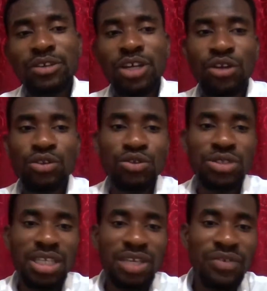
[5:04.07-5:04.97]
you cannot
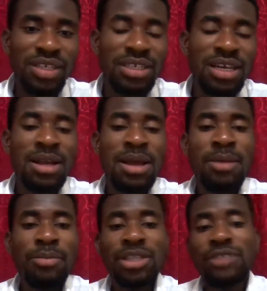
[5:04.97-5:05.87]
use e-visa.
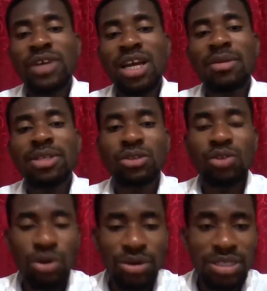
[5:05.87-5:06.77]
But if you are coming as a
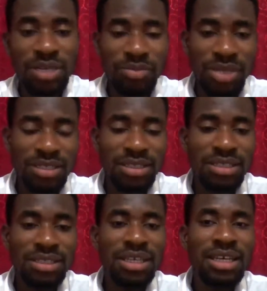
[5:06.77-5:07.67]
tourist and
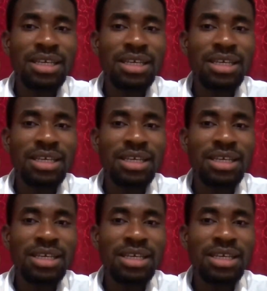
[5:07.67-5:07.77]
business,